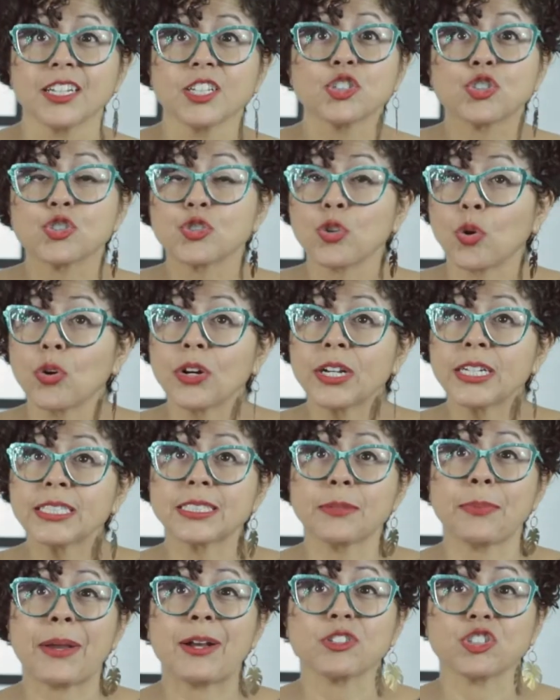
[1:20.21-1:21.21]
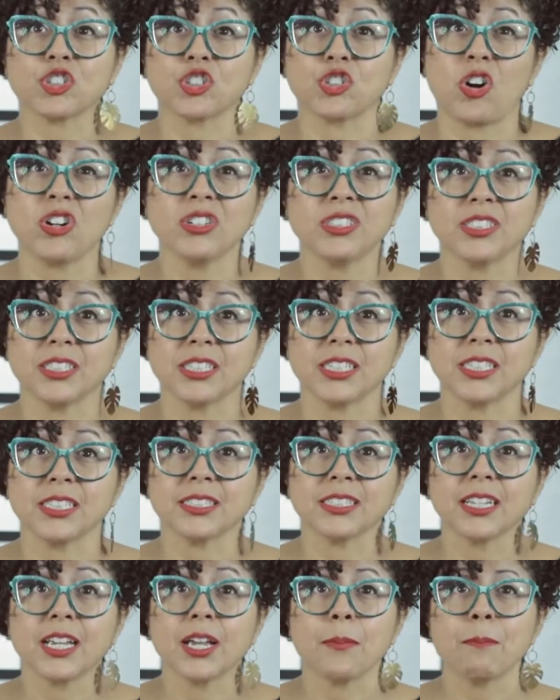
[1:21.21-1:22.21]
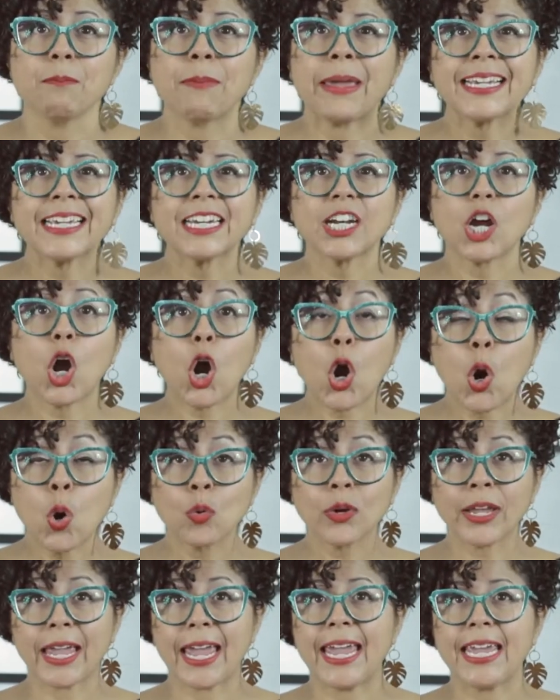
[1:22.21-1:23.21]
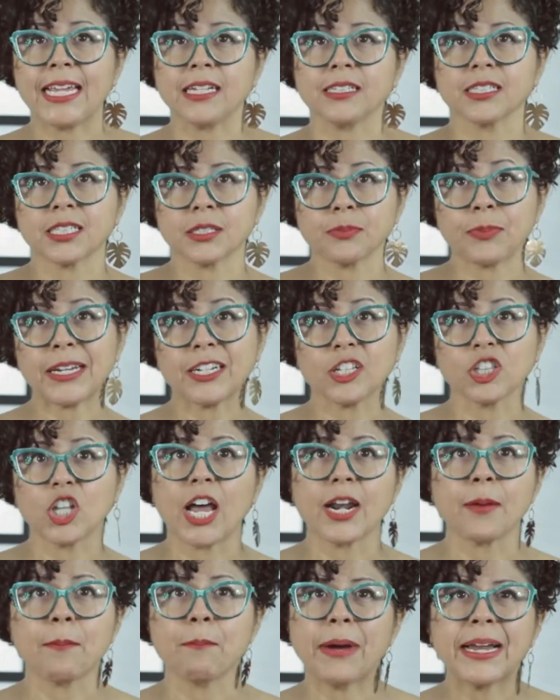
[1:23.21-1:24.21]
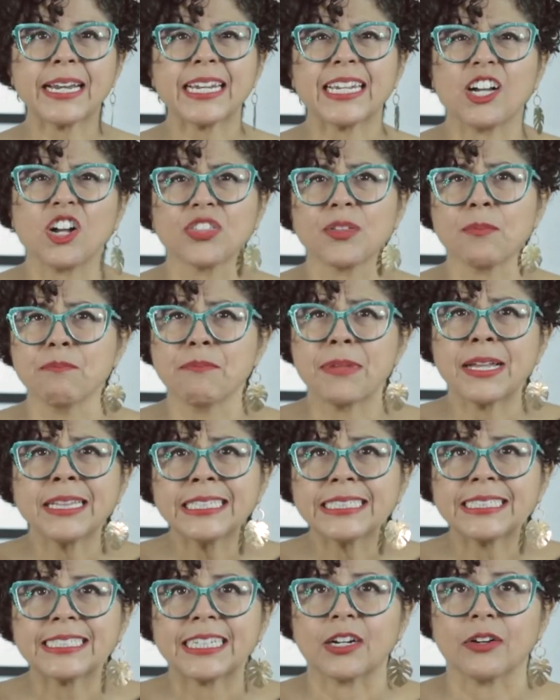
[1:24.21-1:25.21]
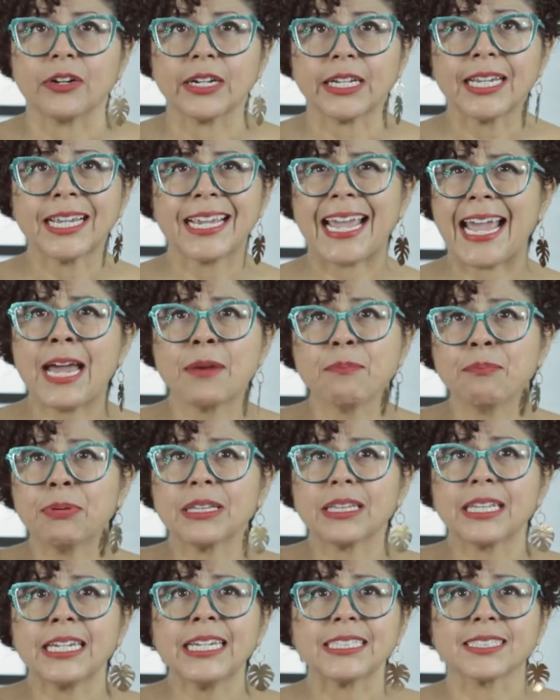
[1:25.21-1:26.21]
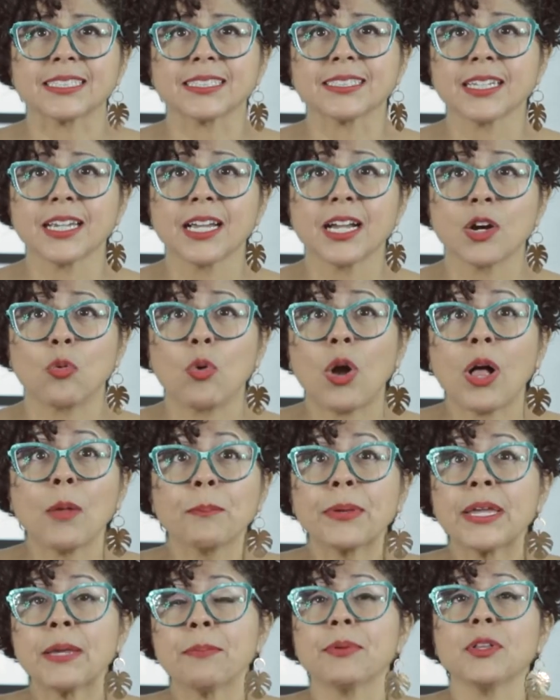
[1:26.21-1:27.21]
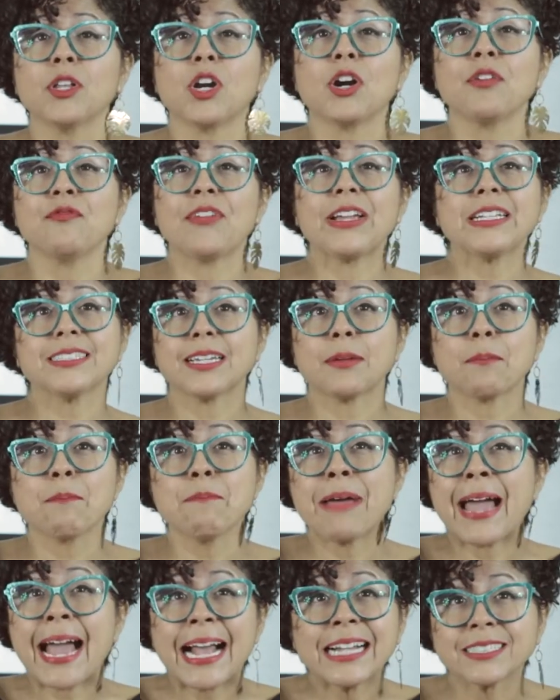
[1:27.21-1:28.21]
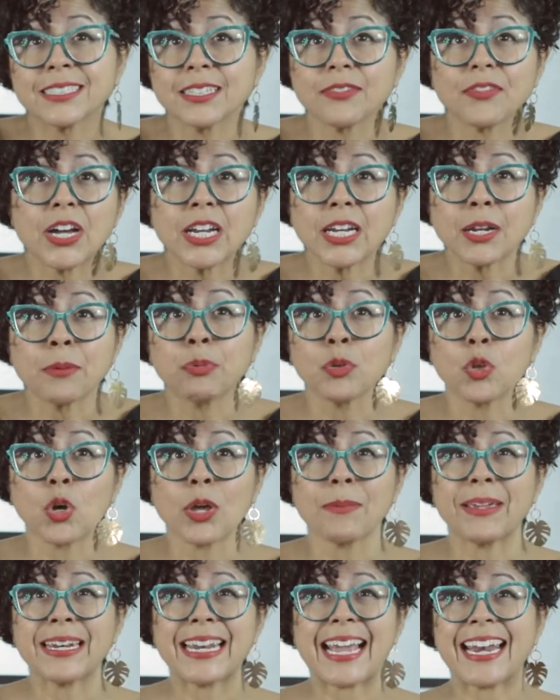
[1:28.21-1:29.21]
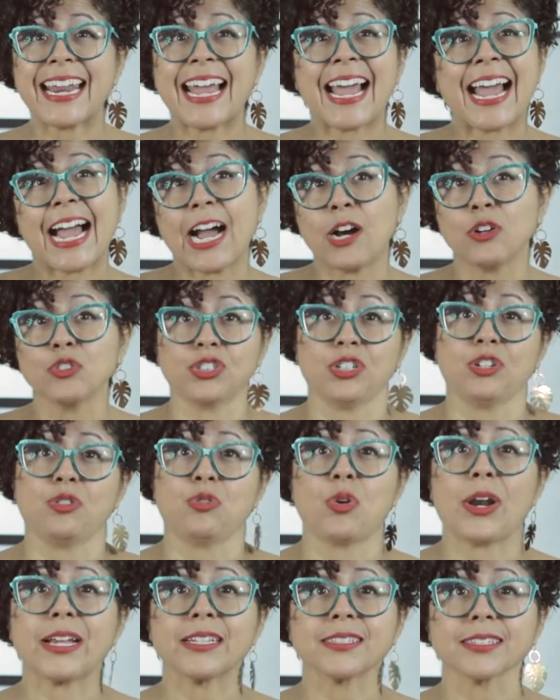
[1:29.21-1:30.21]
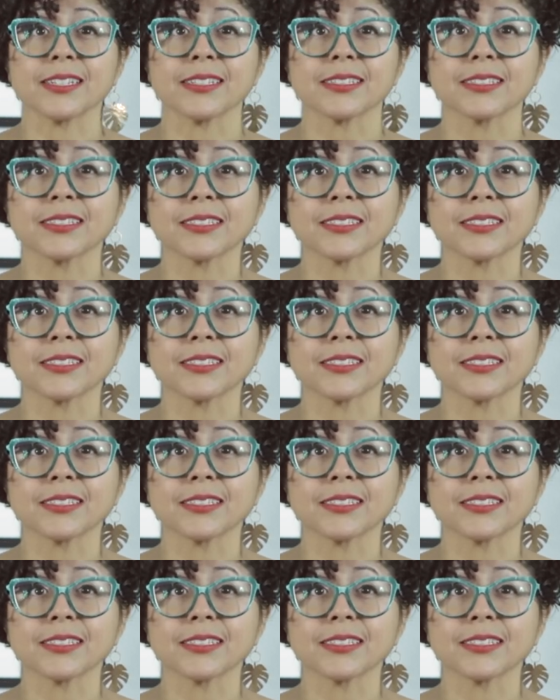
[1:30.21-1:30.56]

Stories about scarcities make it okay to spend a lot of money on the military and police while people are facing massive unemployment and a housing crisis.